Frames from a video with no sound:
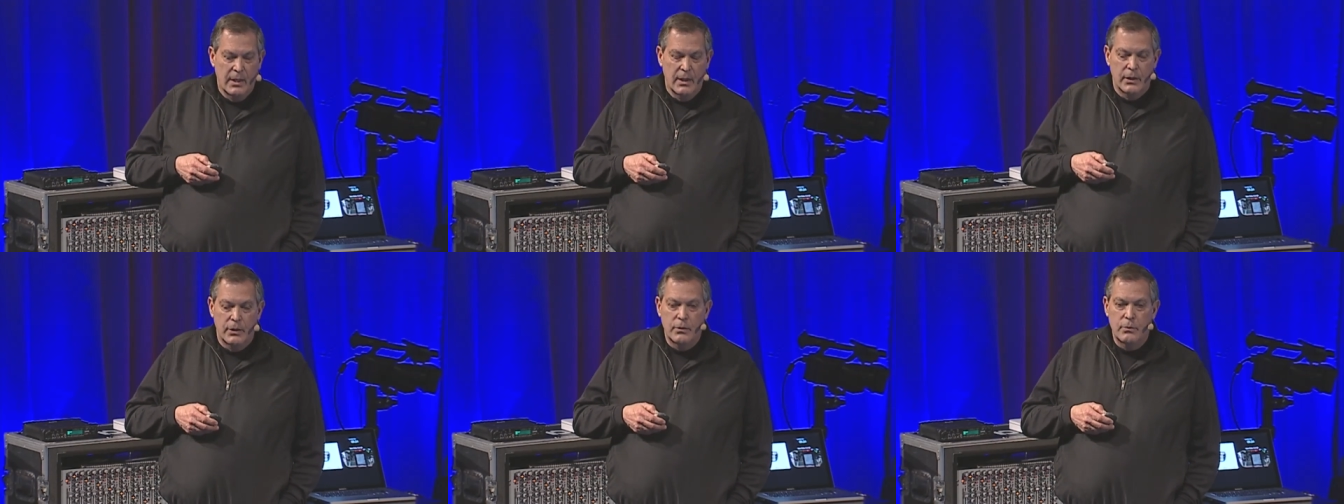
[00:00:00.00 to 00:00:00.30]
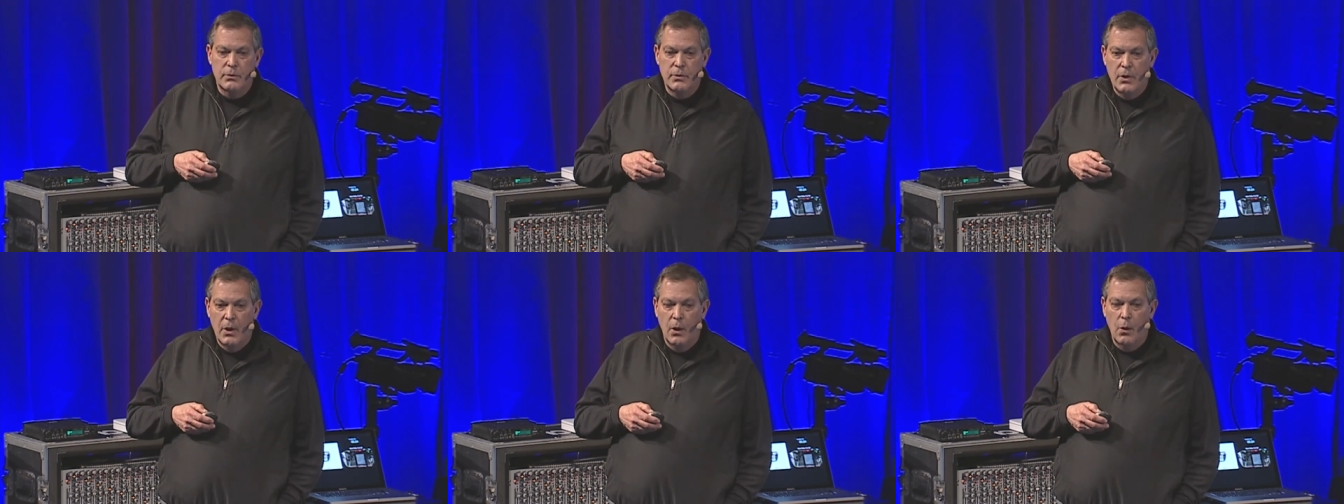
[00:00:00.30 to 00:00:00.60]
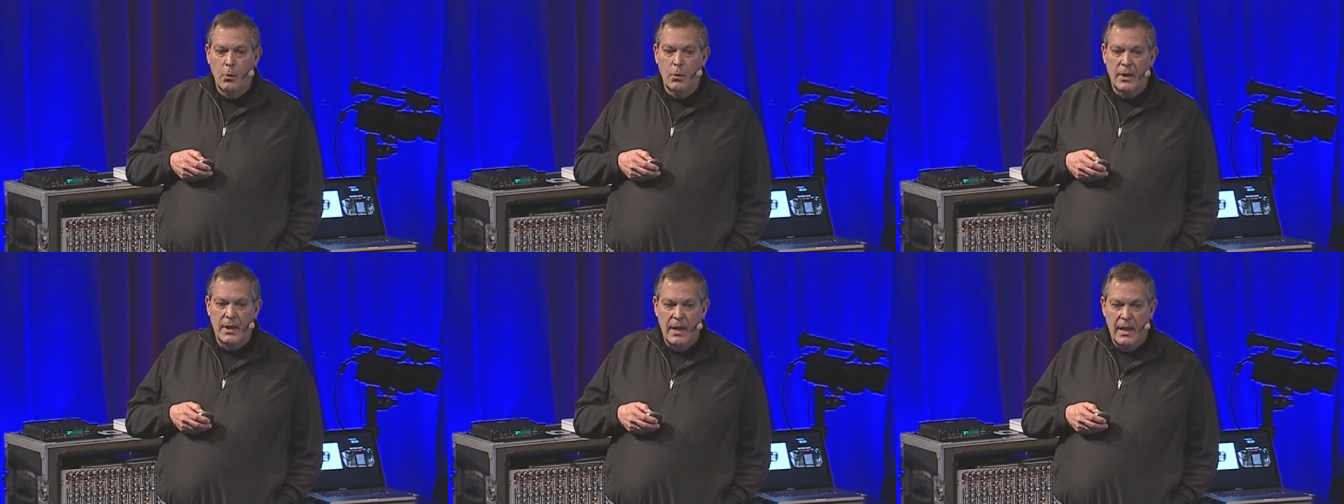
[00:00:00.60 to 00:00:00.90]
You know
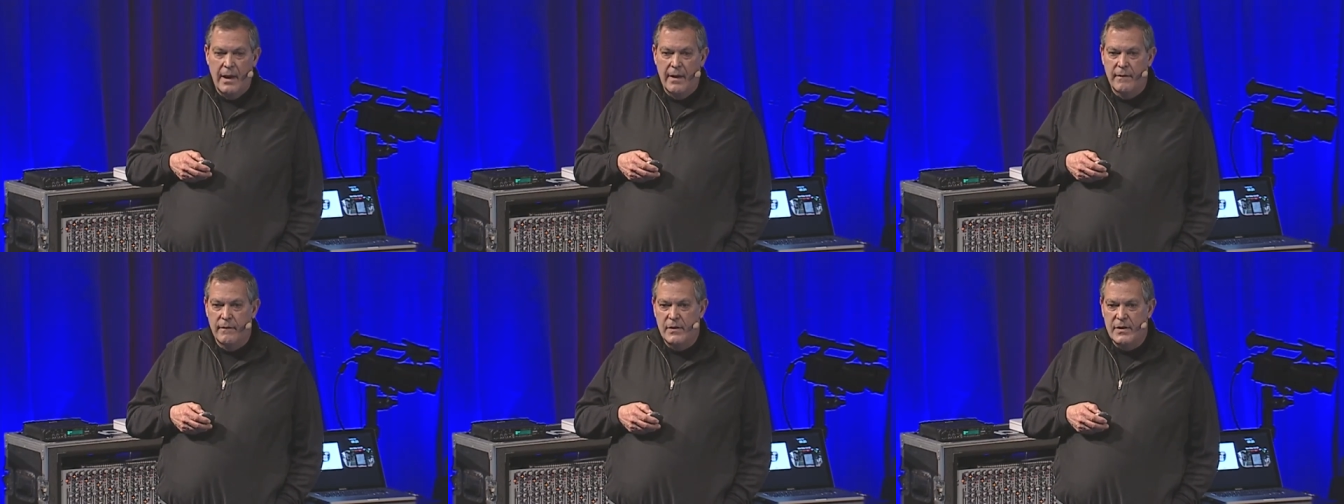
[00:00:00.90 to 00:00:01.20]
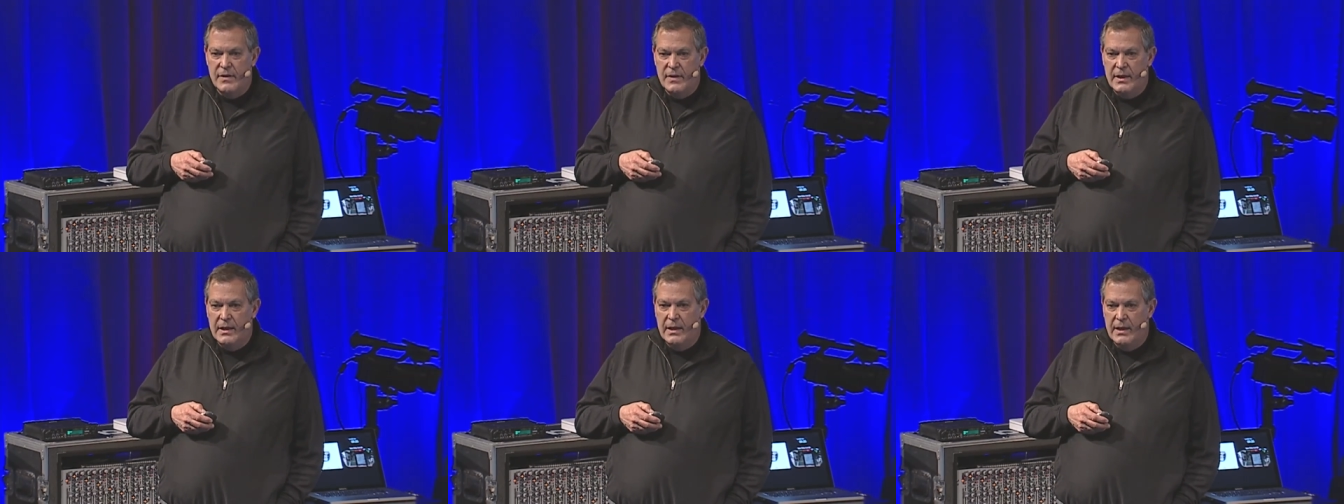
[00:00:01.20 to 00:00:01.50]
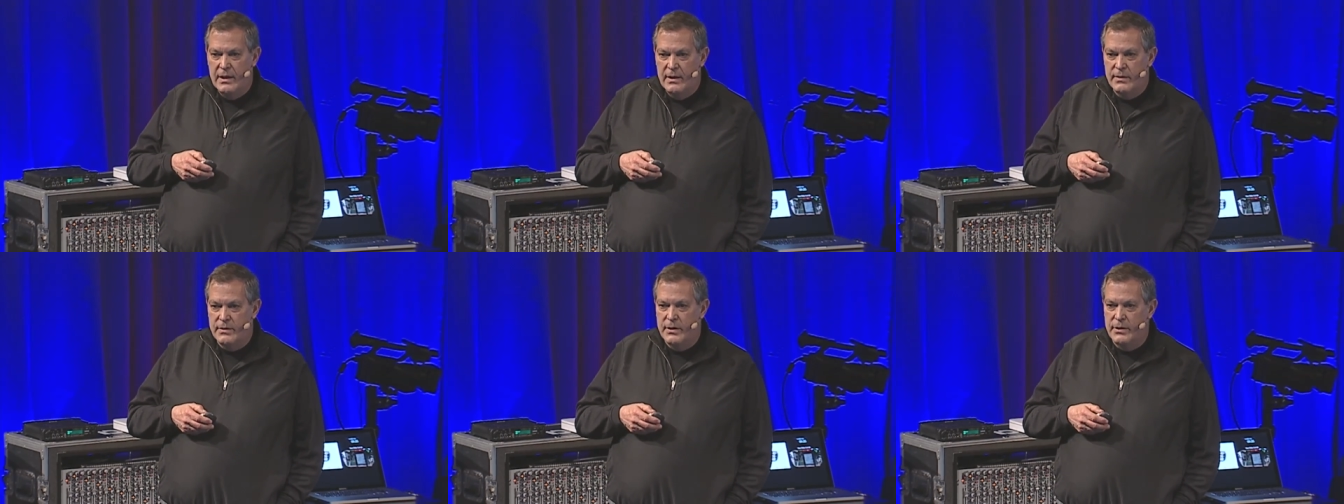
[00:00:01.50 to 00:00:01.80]
what everything
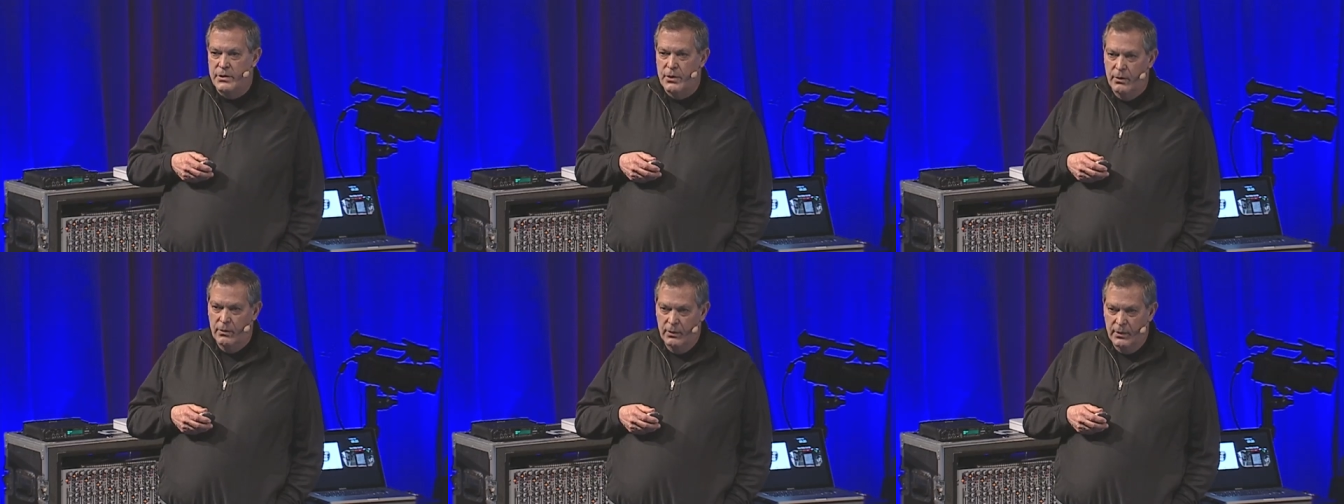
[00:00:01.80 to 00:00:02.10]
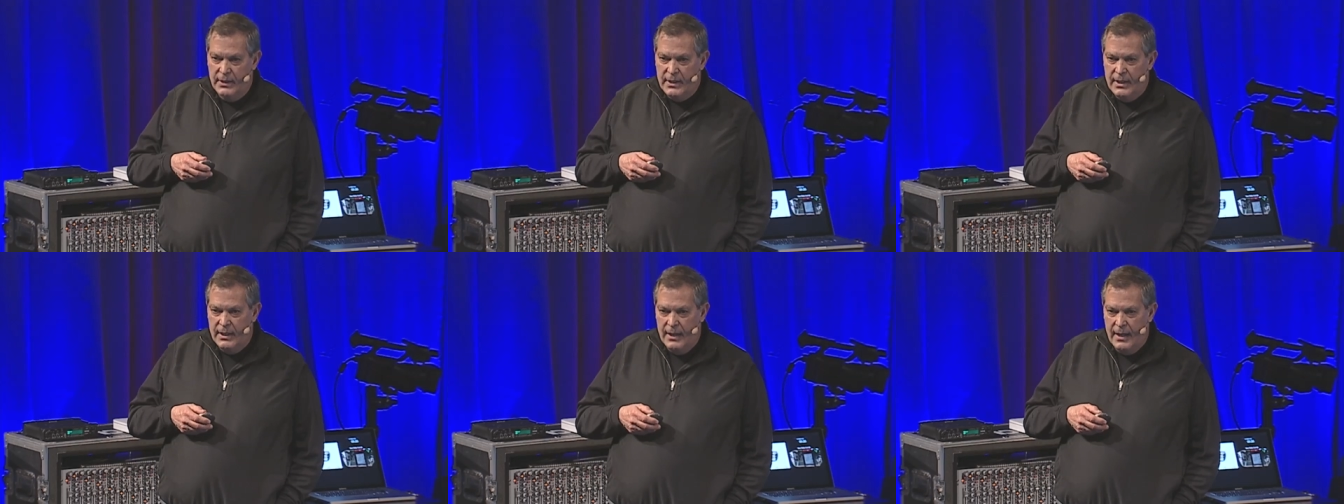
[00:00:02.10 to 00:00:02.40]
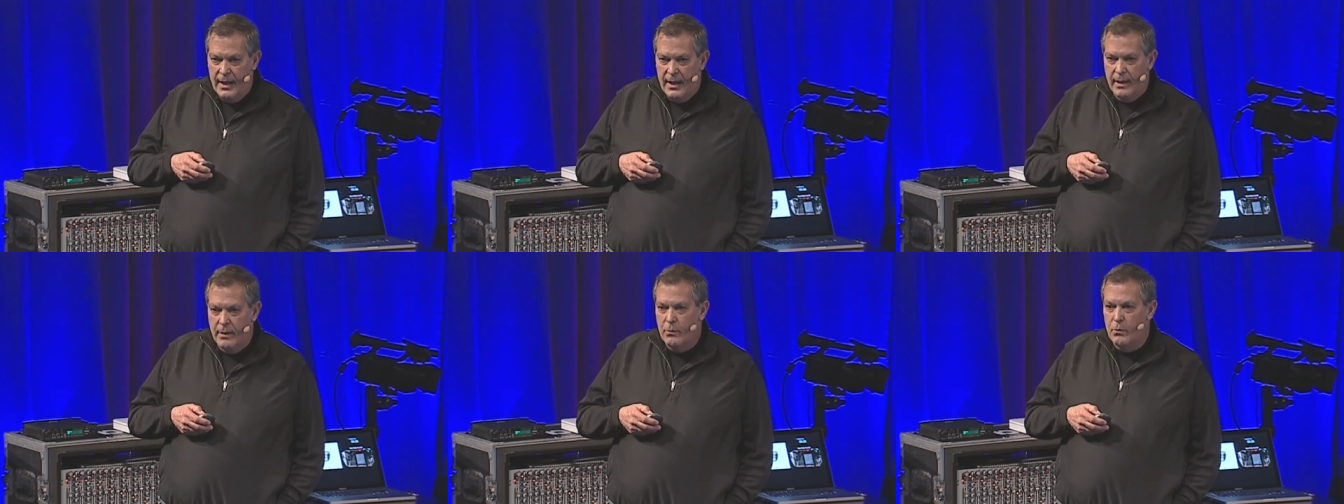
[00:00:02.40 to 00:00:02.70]
is that you're looking
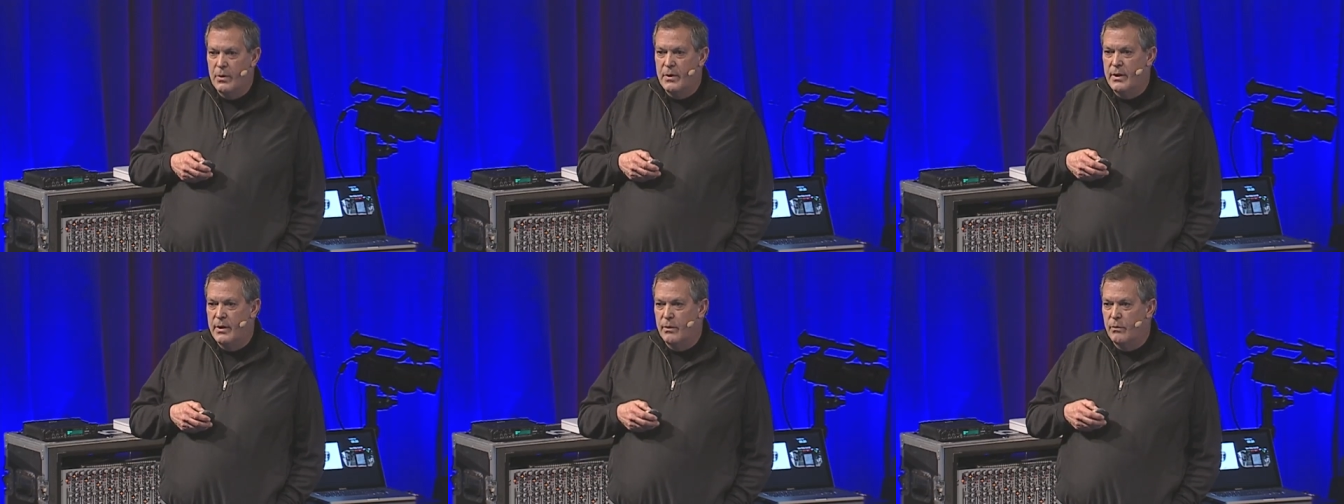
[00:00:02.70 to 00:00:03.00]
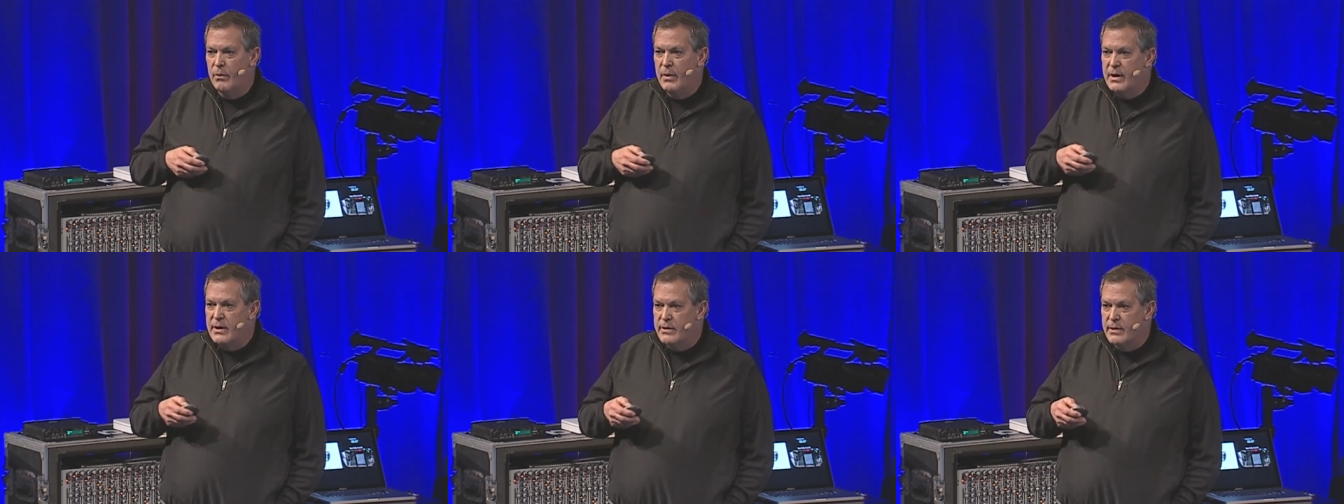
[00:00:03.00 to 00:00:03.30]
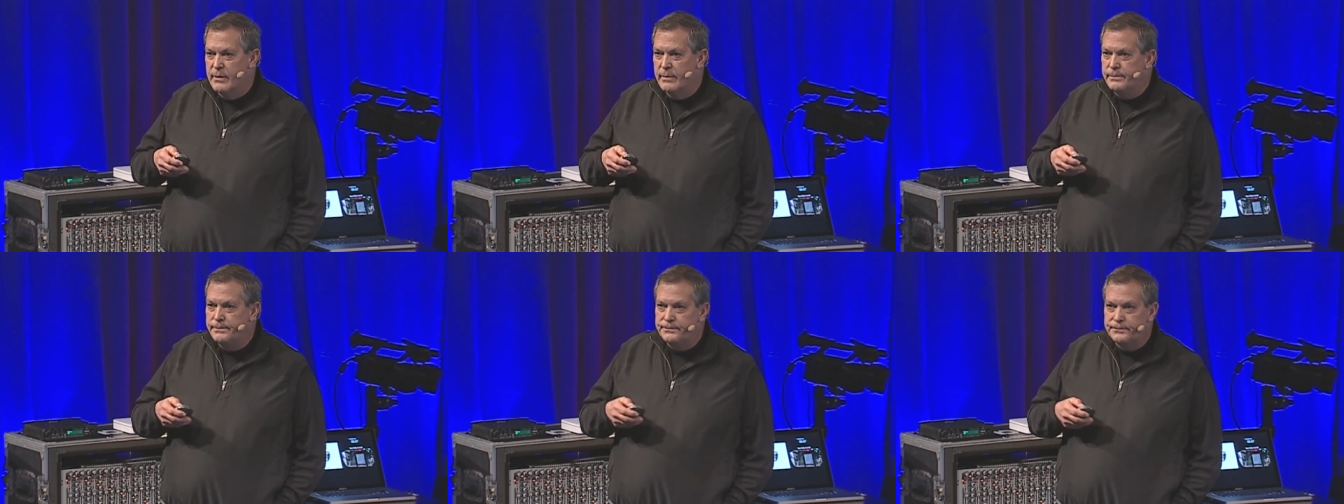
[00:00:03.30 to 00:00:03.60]
at within
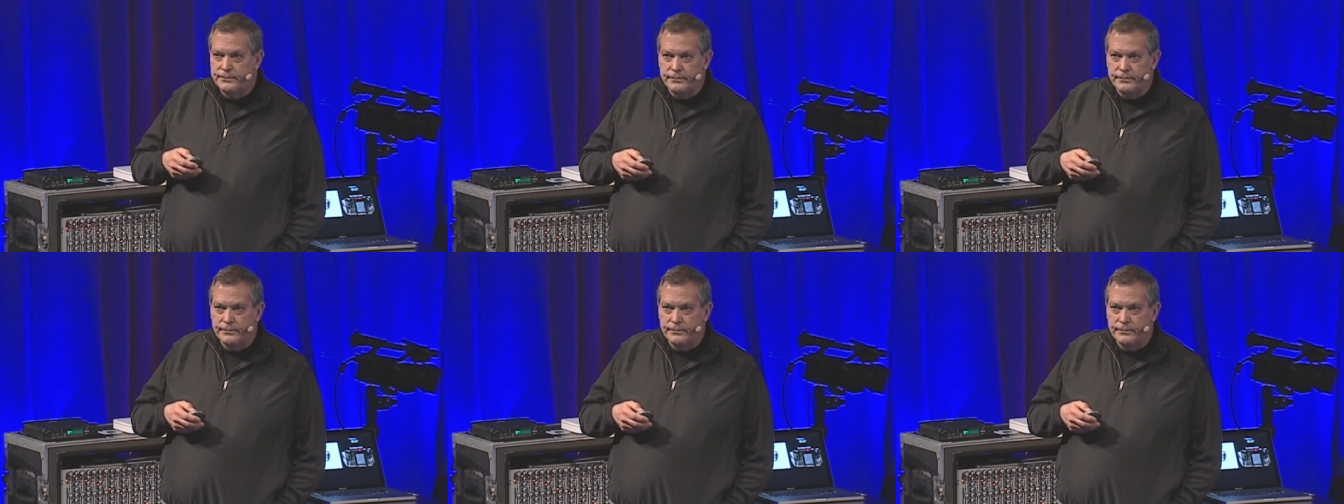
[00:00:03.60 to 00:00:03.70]
reason